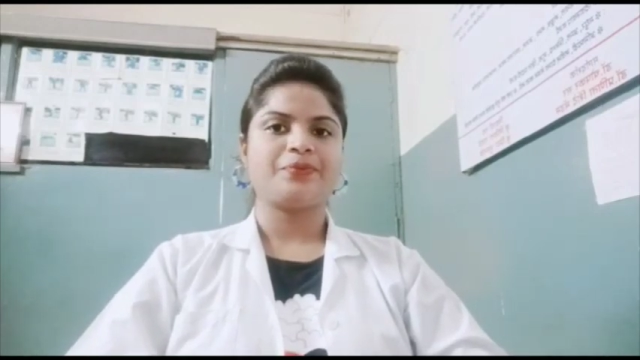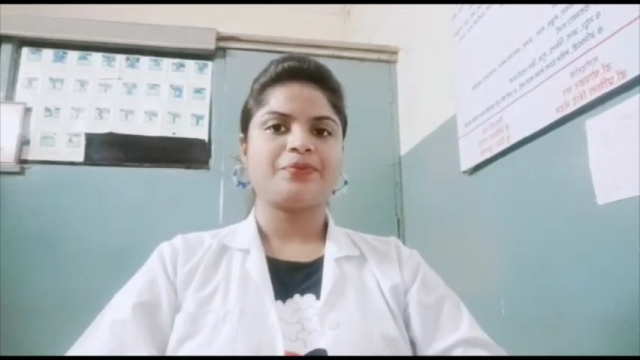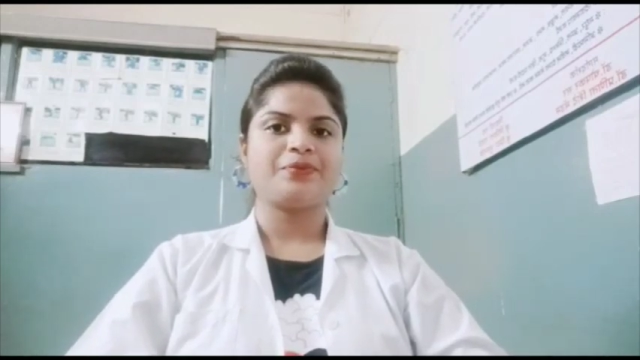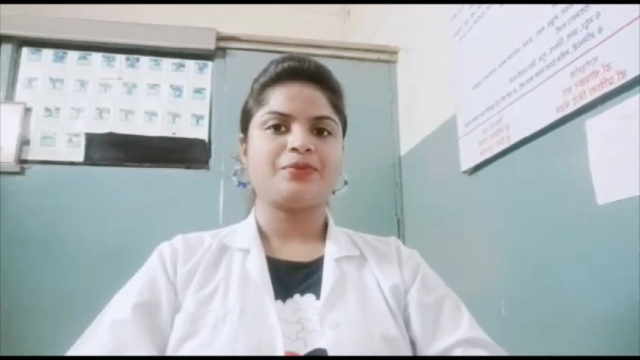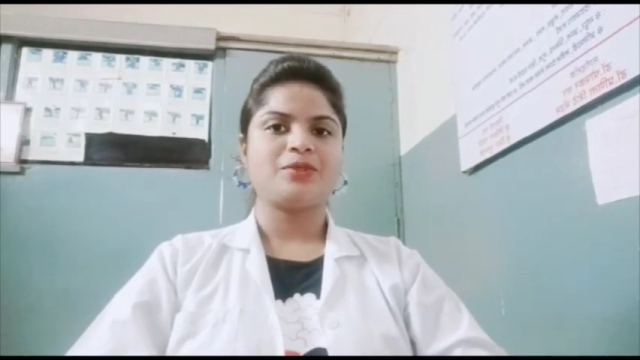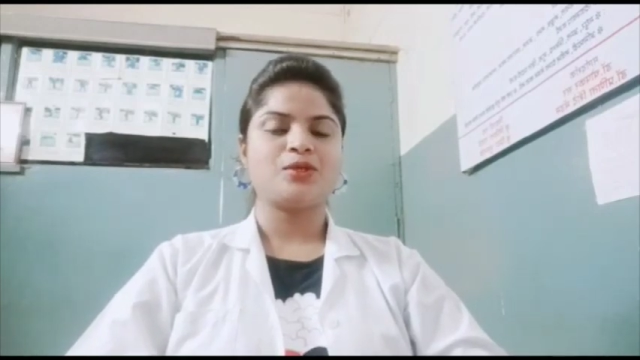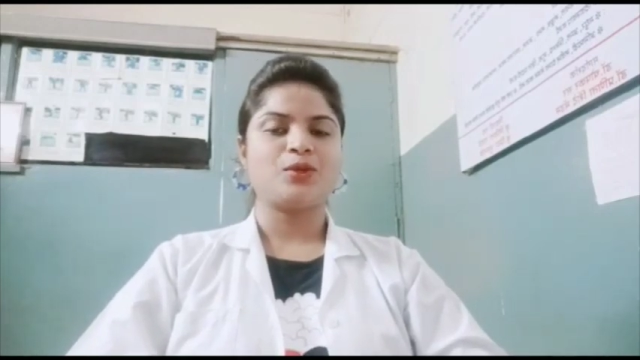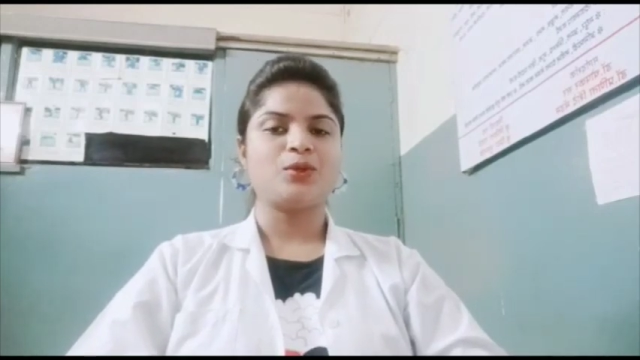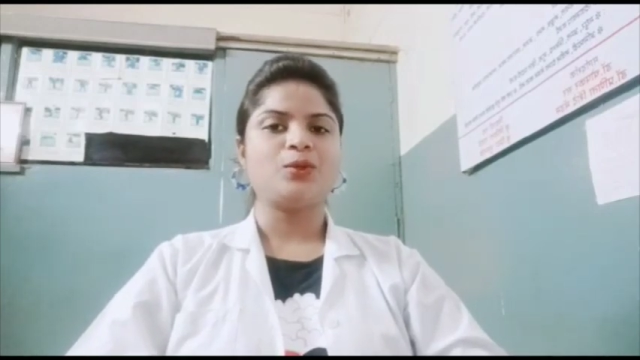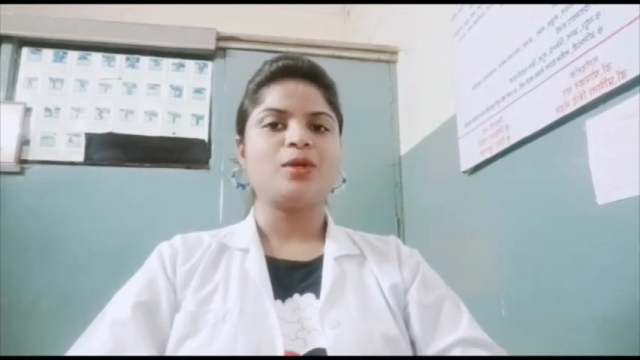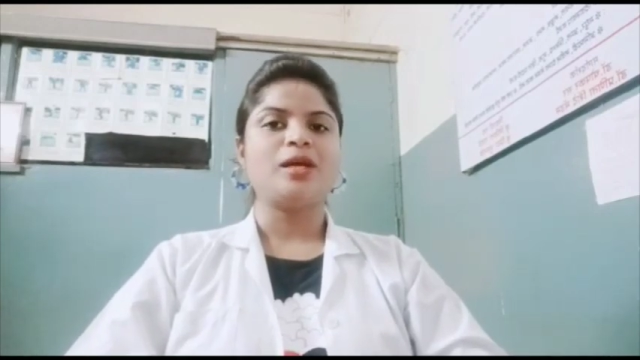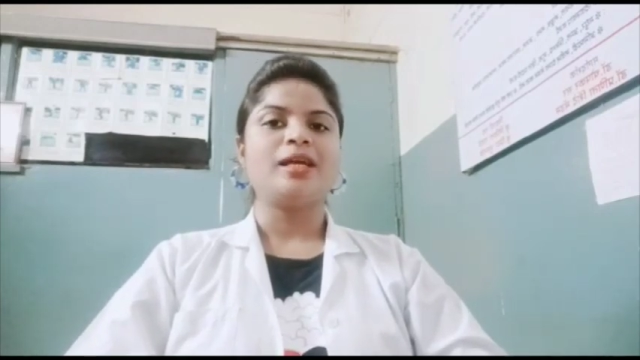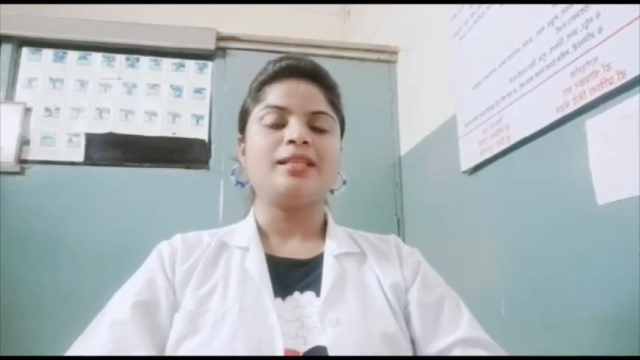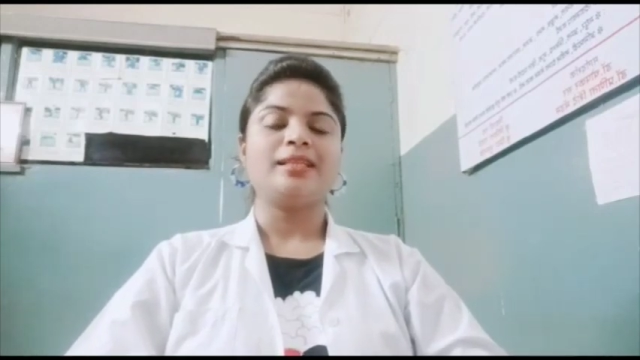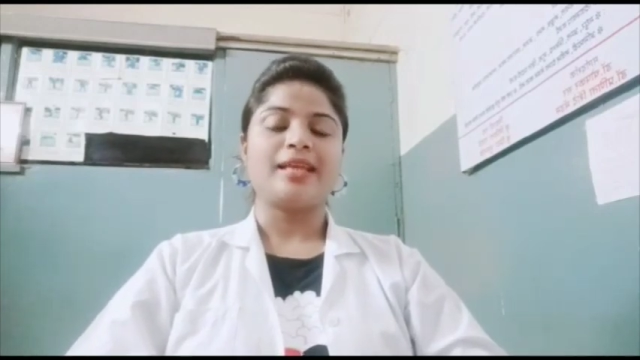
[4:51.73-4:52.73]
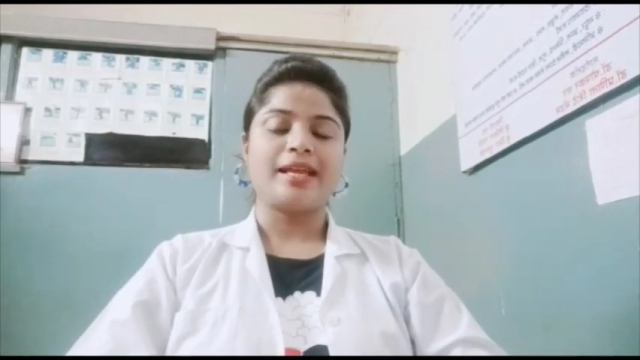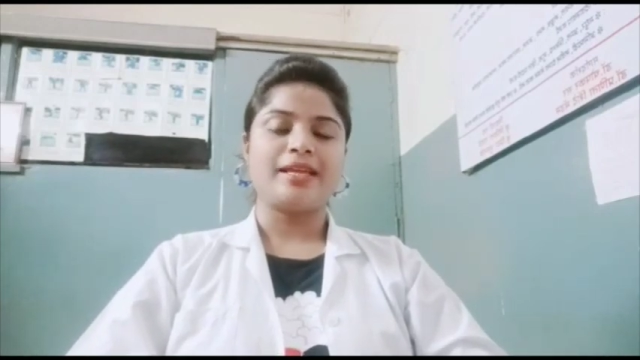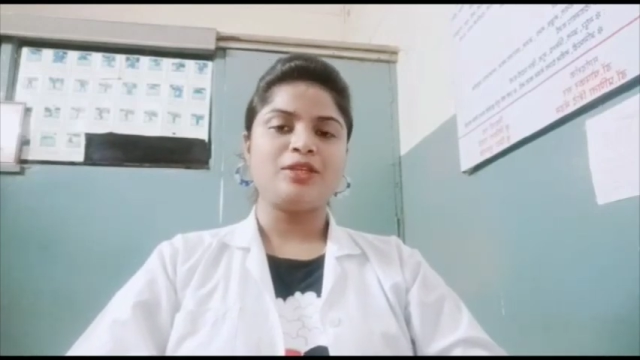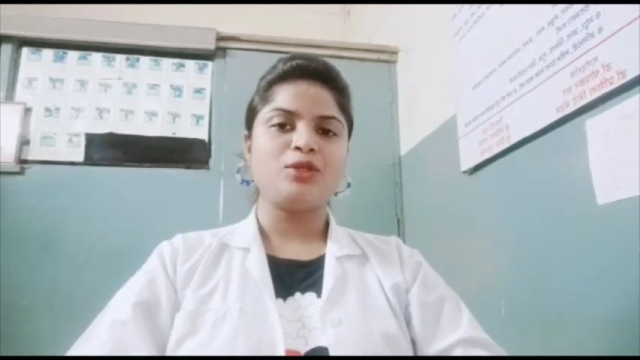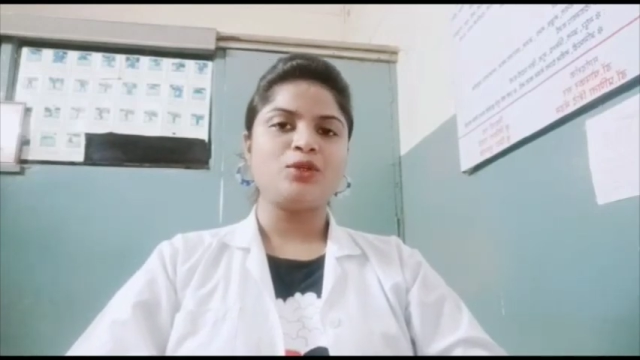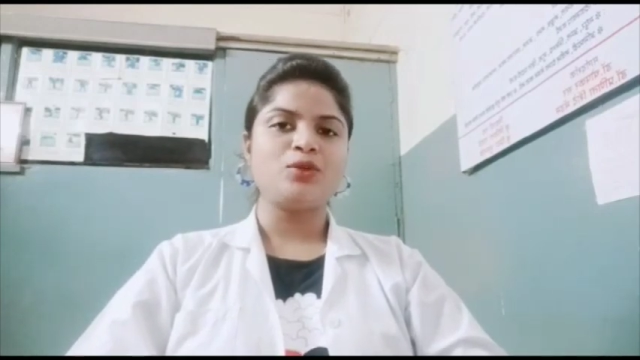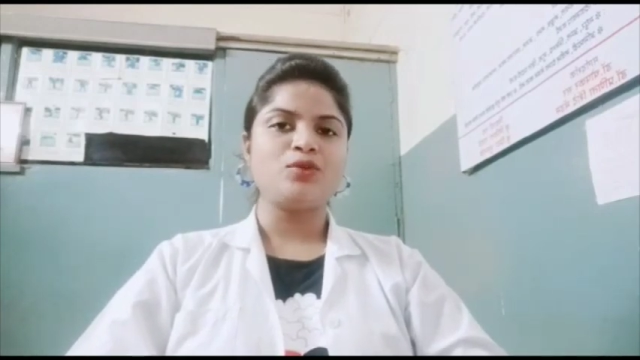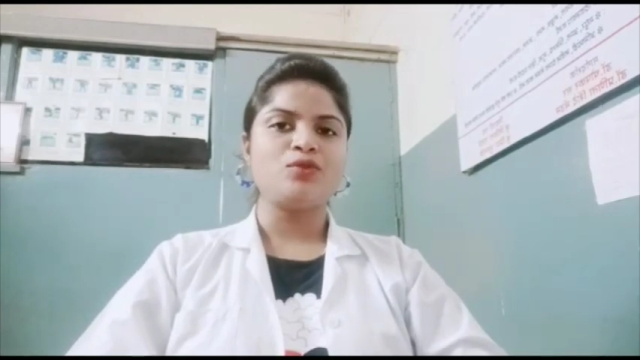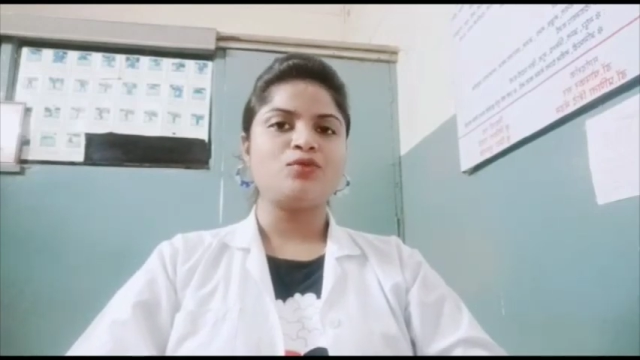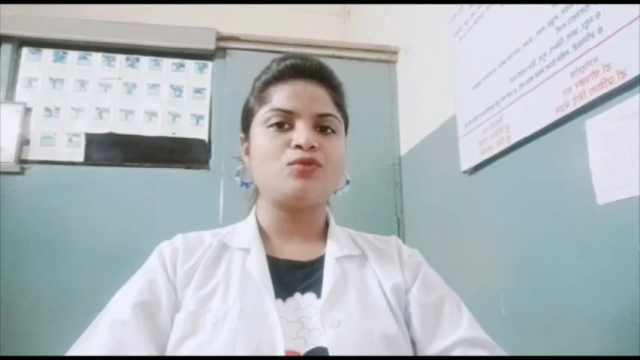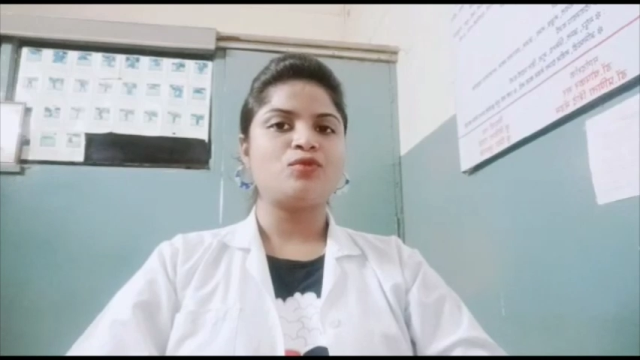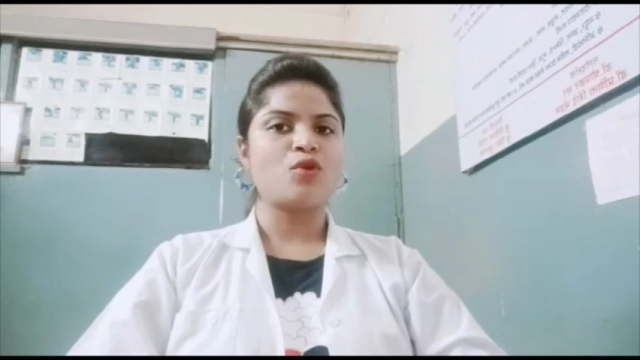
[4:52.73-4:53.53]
So thank you